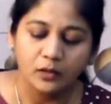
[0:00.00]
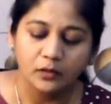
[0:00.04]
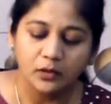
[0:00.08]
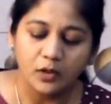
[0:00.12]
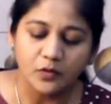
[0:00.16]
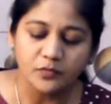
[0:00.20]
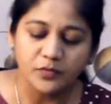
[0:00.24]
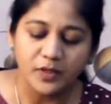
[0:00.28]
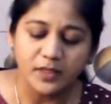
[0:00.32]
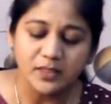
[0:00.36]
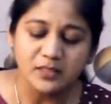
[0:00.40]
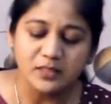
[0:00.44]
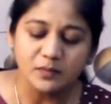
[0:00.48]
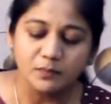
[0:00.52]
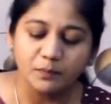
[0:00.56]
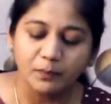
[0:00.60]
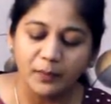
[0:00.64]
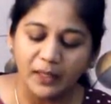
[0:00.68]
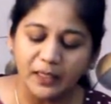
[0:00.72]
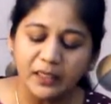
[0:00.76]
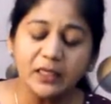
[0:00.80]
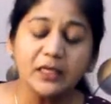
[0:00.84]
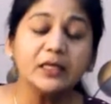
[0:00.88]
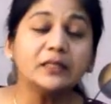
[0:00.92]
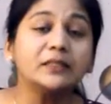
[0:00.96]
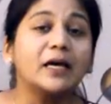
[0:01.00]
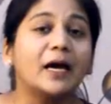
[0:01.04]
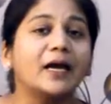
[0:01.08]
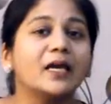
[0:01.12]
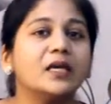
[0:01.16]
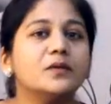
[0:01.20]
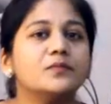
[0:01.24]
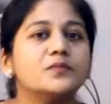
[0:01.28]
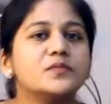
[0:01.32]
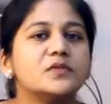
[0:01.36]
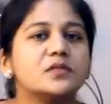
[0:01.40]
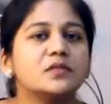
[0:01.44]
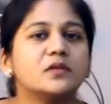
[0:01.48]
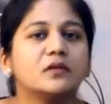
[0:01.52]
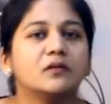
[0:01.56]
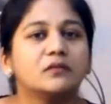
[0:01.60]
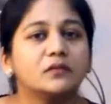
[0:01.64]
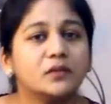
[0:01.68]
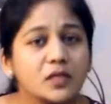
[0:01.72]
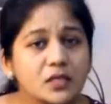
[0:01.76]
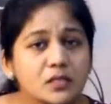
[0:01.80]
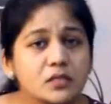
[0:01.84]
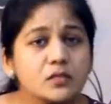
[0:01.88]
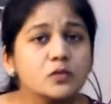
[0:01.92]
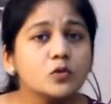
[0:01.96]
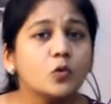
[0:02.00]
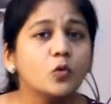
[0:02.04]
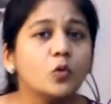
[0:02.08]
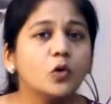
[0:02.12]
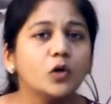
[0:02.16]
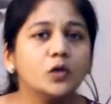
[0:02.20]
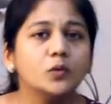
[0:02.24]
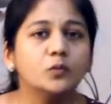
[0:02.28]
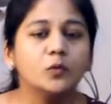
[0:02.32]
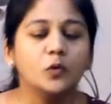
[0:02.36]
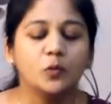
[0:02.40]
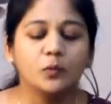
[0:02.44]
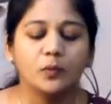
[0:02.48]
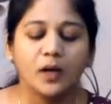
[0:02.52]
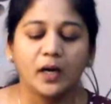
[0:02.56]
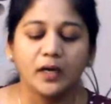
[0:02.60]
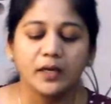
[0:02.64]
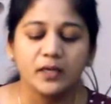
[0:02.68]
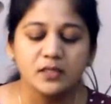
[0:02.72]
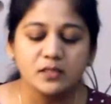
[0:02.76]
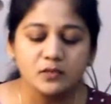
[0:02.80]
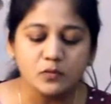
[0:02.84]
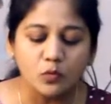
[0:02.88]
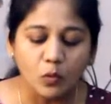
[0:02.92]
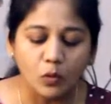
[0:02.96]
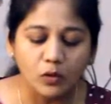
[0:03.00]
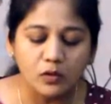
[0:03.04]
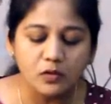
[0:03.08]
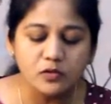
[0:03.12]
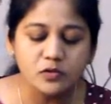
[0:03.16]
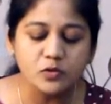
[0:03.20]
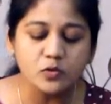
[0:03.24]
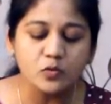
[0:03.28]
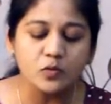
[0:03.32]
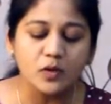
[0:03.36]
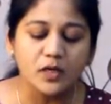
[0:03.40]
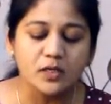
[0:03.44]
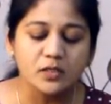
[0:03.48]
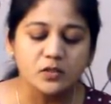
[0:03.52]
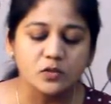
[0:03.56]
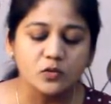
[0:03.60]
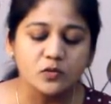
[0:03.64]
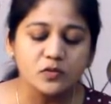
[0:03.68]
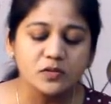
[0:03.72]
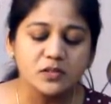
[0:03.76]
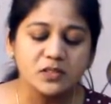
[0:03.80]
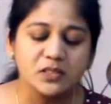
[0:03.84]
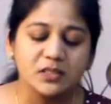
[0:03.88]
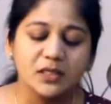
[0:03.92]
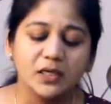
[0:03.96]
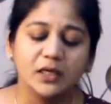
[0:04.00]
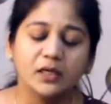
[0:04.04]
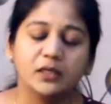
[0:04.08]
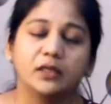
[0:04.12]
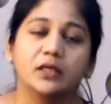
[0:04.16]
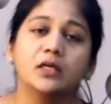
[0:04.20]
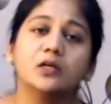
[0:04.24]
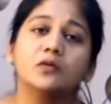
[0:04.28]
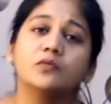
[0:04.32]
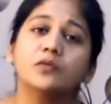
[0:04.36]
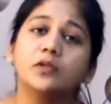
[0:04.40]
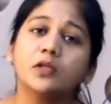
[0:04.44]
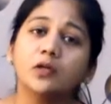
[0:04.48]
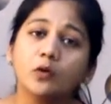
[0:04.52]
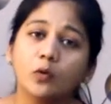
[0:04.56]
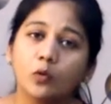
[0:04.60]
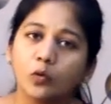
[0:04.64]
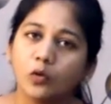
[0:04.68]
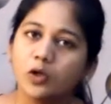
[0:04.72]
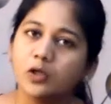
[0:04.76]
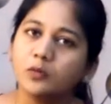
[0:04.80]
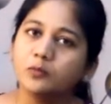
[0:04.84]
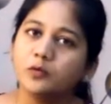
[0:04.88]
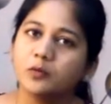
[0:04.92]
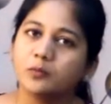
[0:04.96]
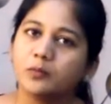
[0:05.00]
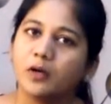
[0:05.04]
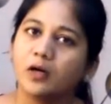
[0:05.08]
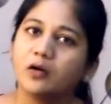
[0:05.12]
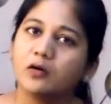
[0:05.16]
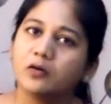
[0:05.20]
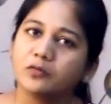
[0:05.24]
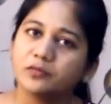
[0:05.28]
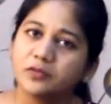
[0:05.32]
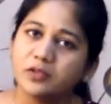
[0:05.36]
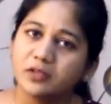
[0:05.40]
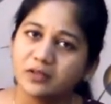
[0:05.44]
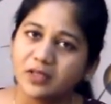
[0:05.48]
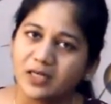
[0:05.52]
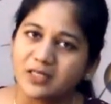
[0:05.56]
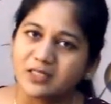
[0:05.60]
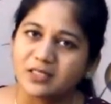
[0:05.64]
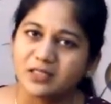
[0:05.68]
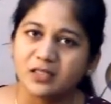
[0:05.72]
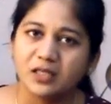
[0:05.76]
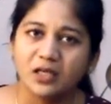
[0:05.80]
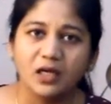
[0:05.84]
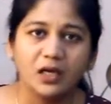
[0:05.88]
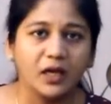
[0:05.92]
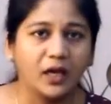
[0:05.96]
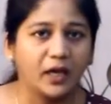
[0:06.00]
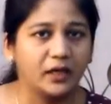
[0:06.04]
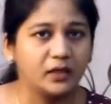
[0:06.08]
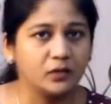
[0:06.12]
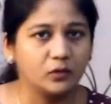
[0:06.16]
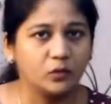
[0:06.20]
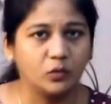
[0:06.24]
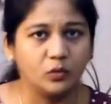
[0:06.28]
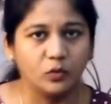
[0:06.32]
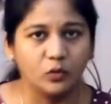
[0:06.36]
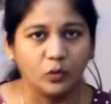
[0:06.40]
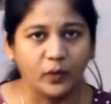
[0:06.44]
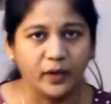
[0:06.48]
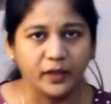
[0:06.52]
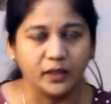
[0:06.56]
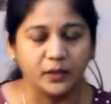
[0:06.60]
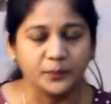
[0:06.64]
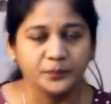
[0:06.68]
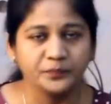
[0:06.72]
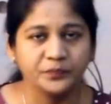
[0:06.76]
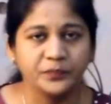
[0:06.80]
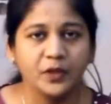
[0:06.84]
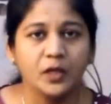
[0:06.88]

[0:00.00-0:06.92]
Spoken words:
Now friends, many a times this coloboma is also associated with the coloboma of the retina and choroid.